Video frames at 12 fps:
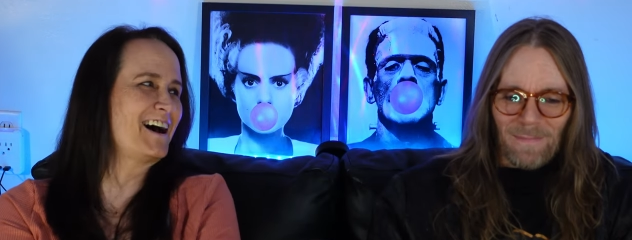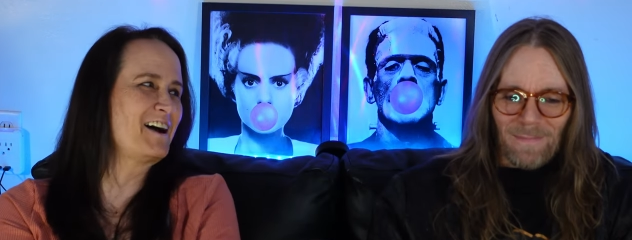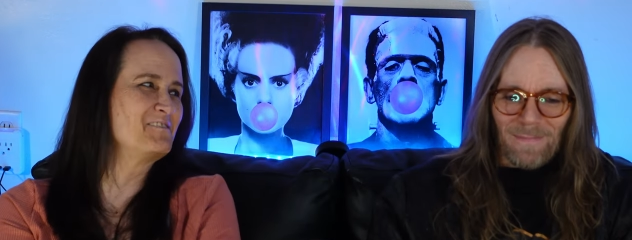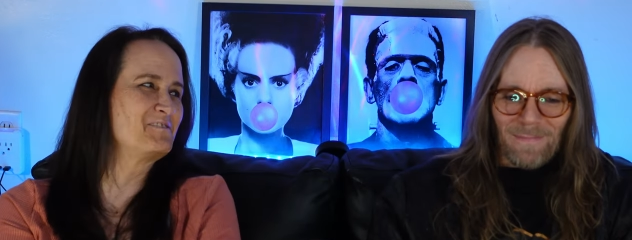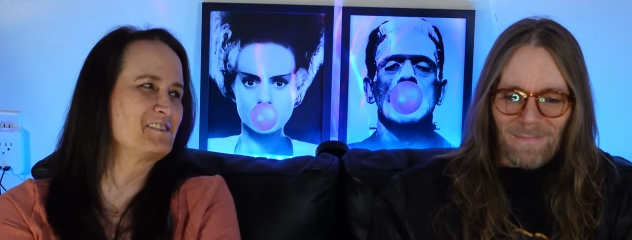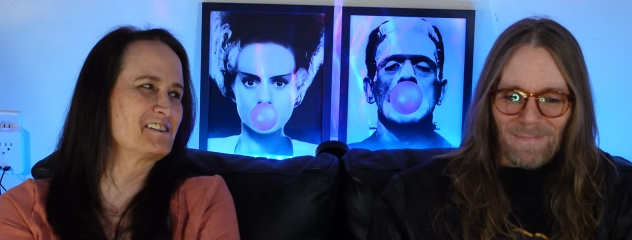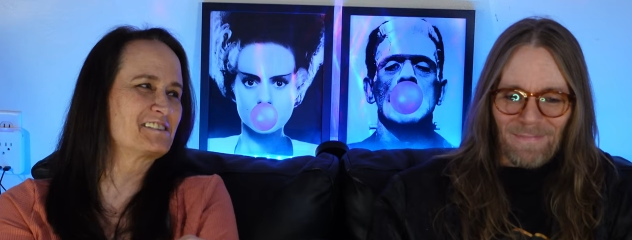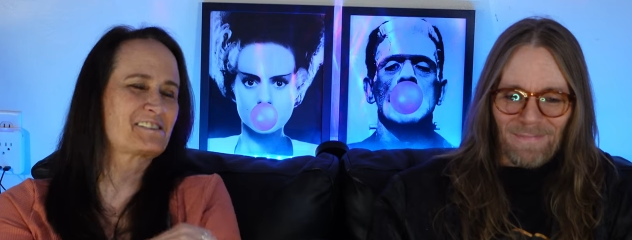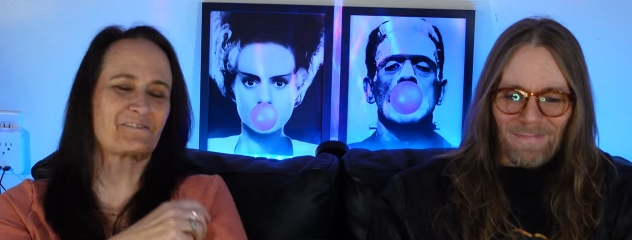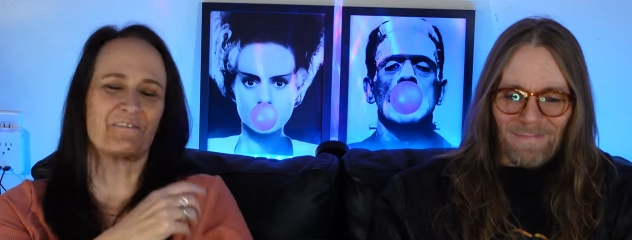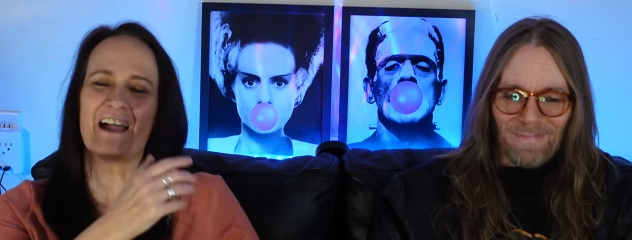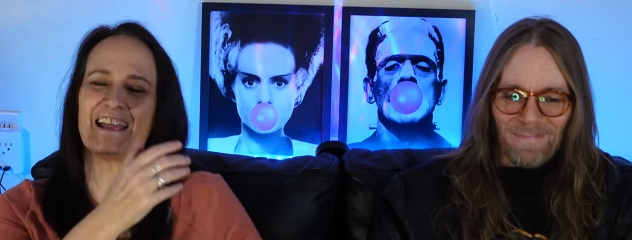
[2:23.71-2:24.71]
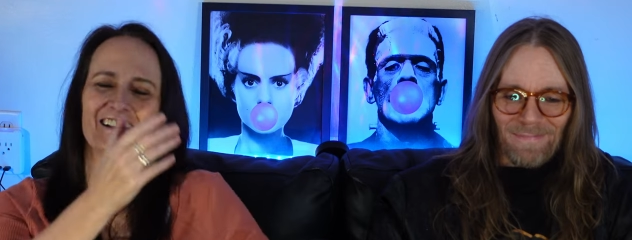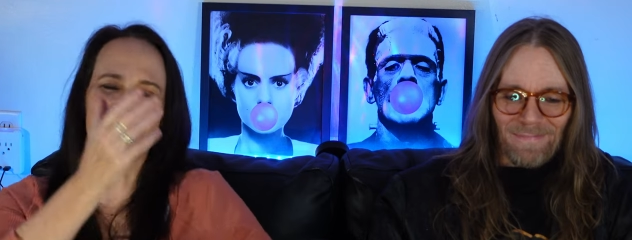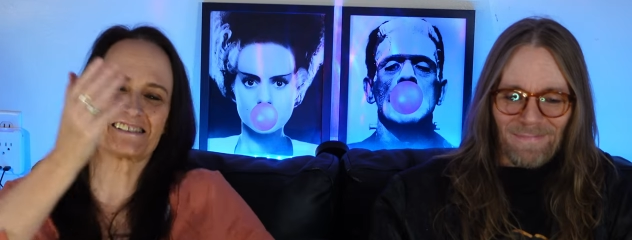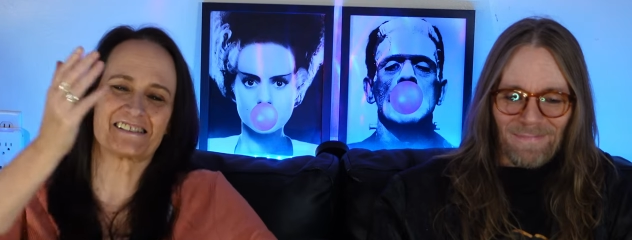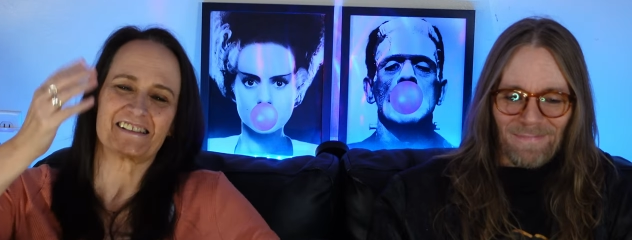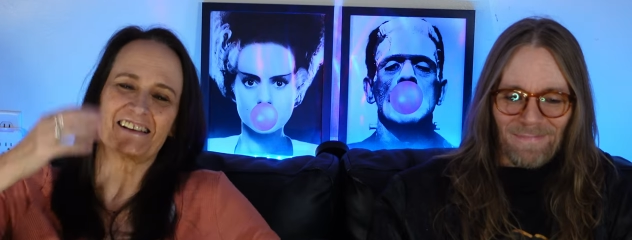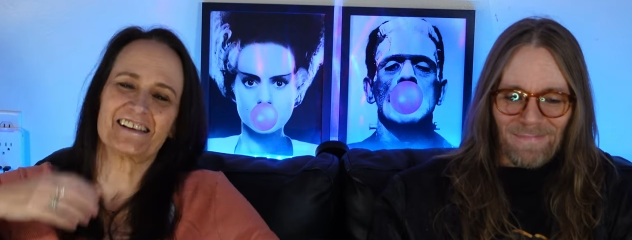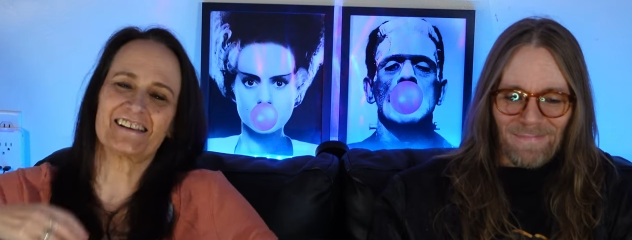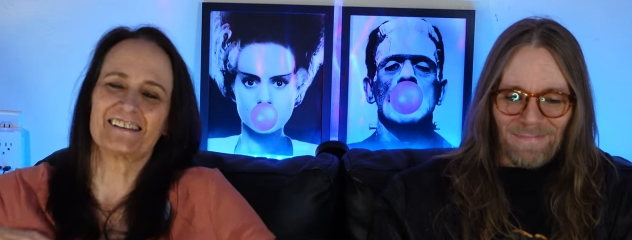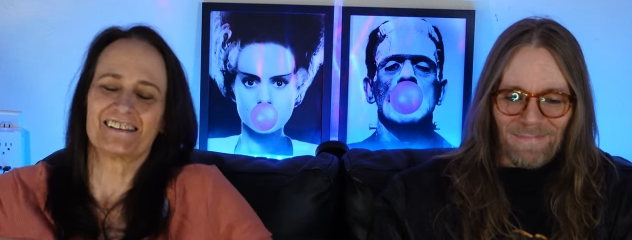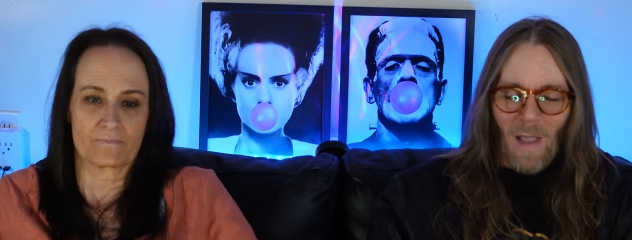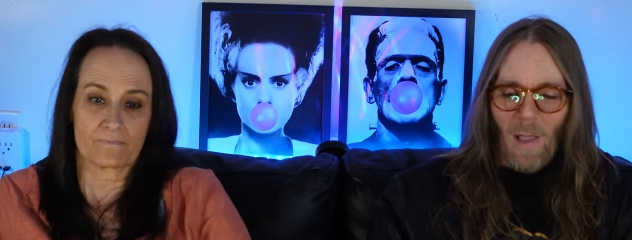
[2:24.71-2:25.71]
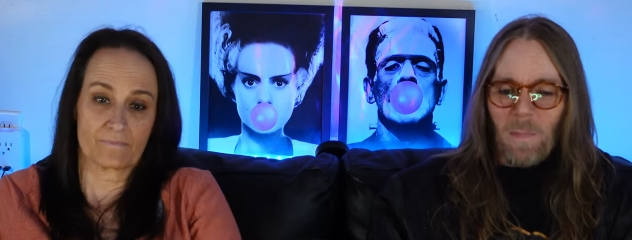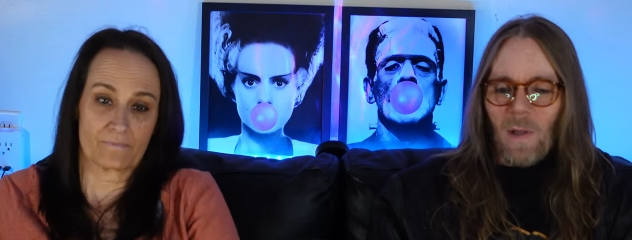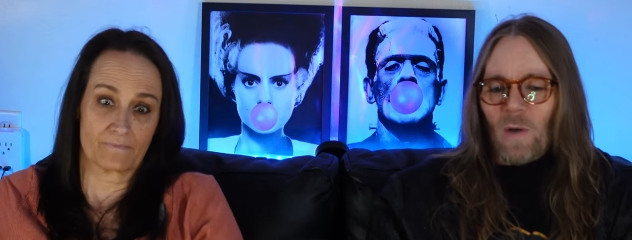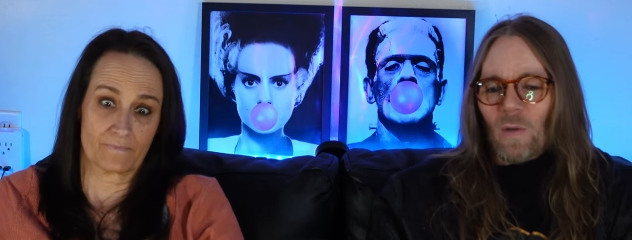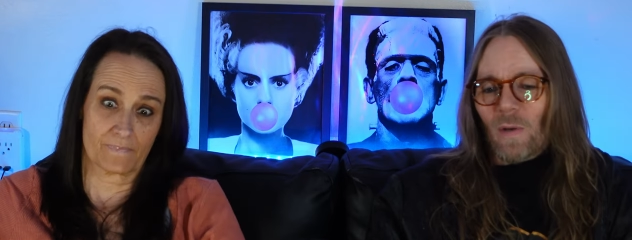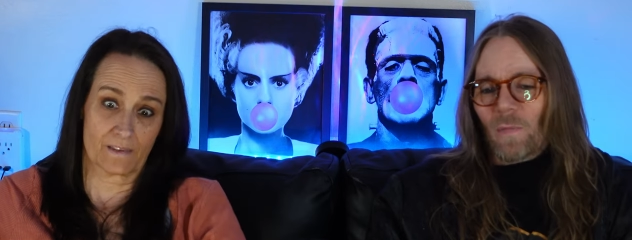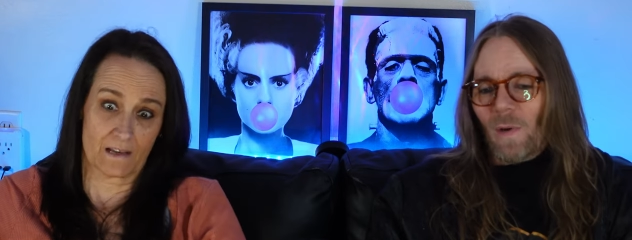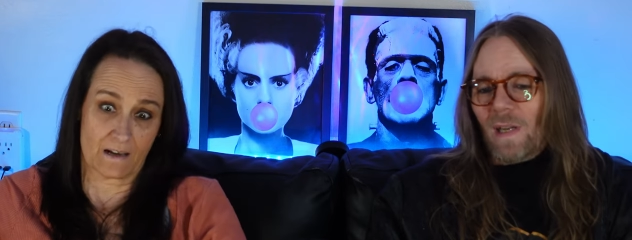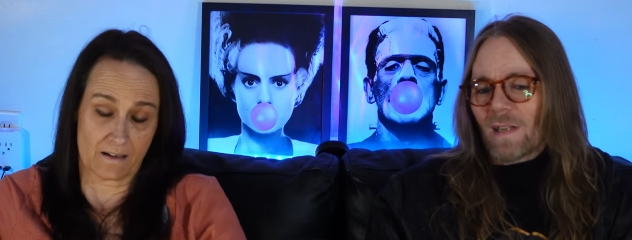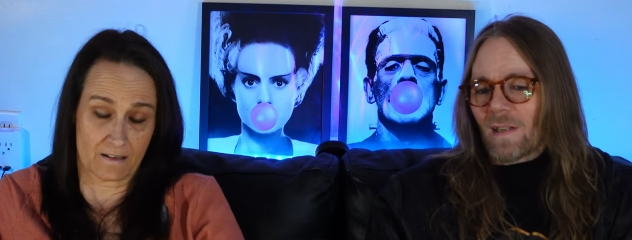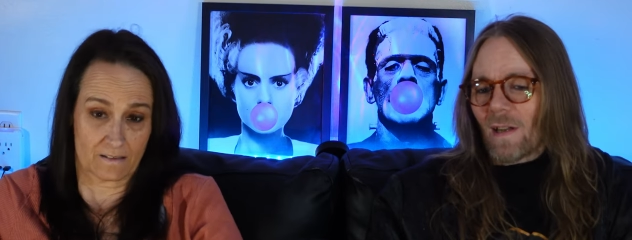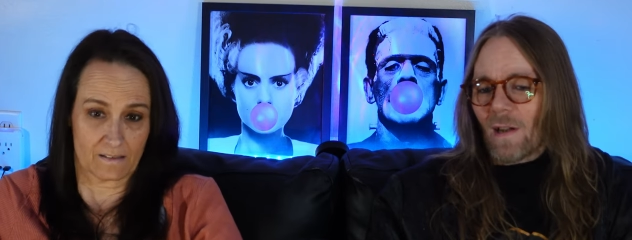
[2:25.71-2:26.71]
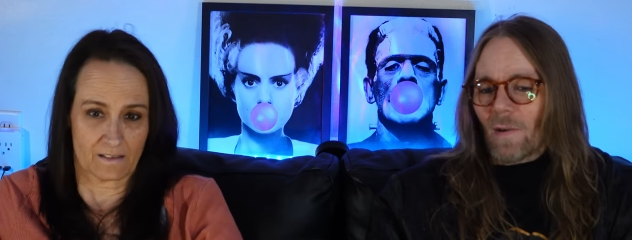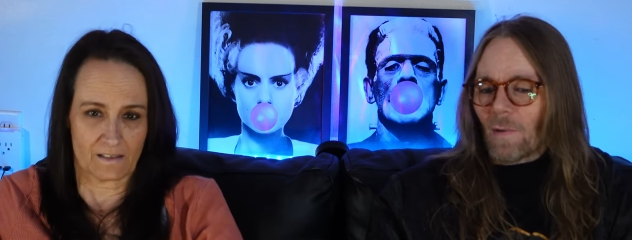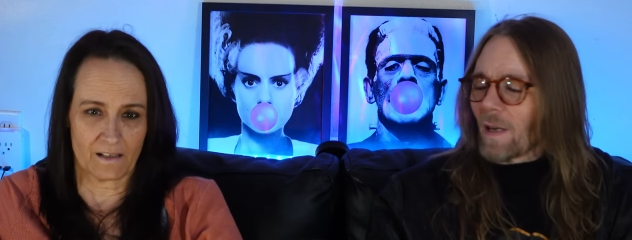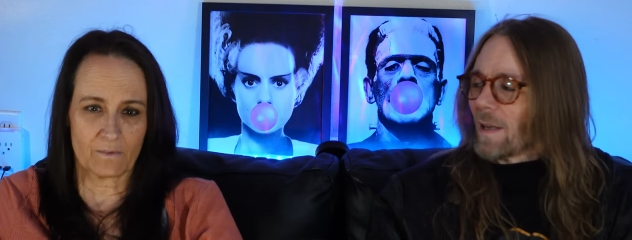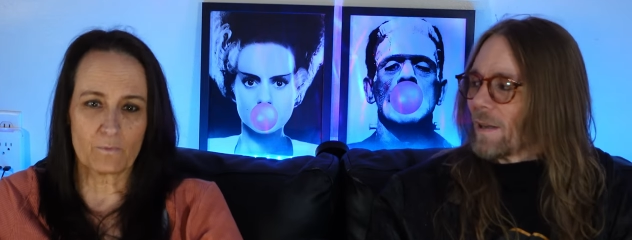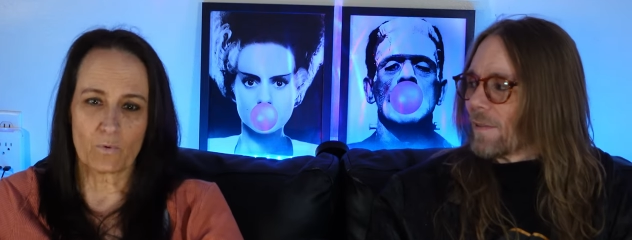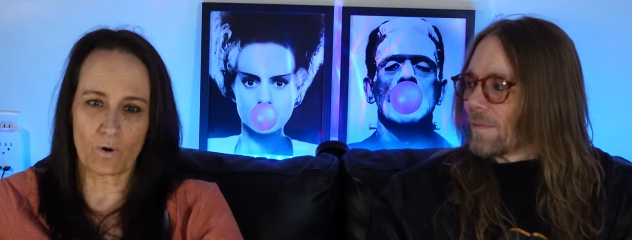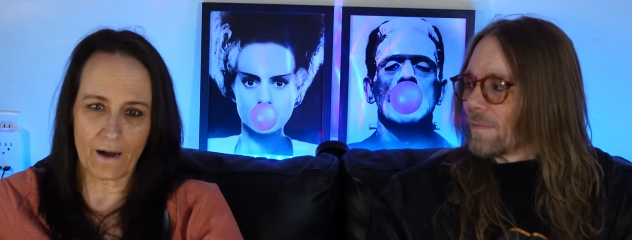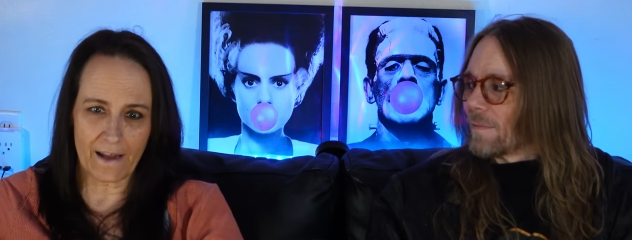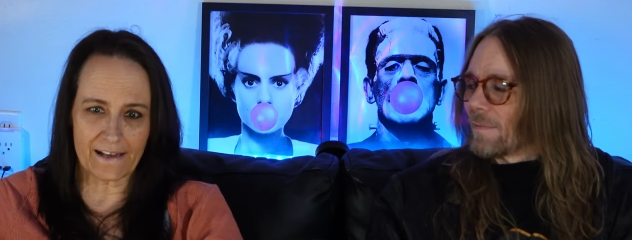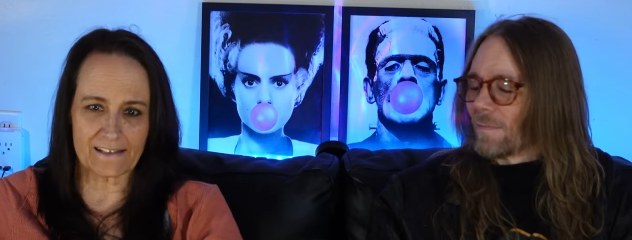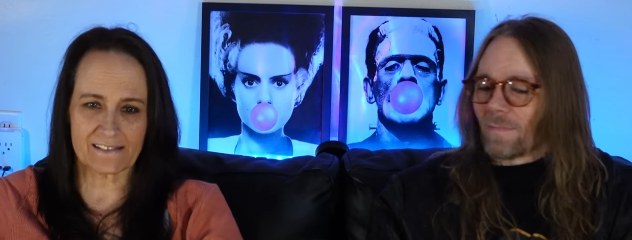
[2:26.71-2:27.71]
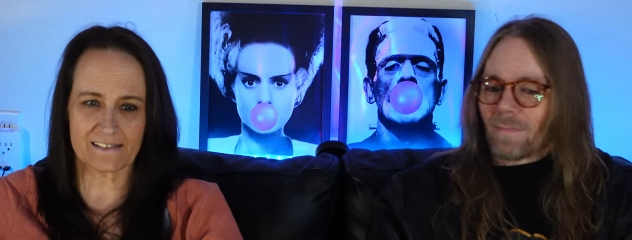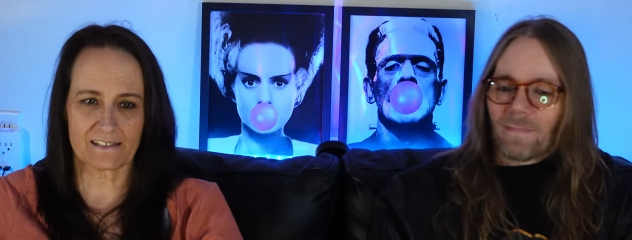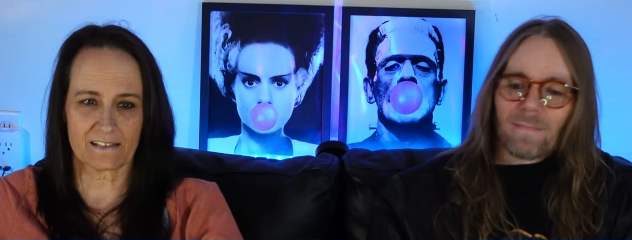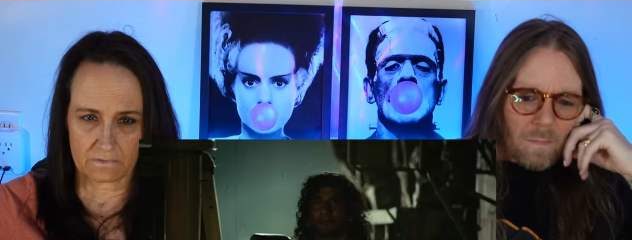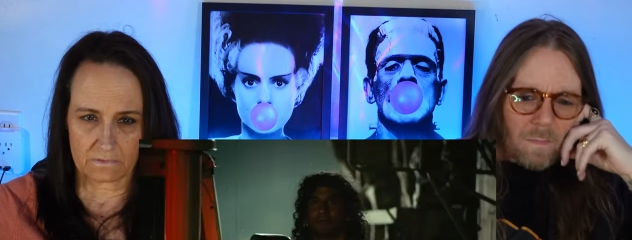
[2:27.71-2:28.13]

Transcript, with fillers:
Speaker 1: I'm just waiting, see?
Speaker 2: It'd be cooler if we didn't know, right?
Speaker 1: Right.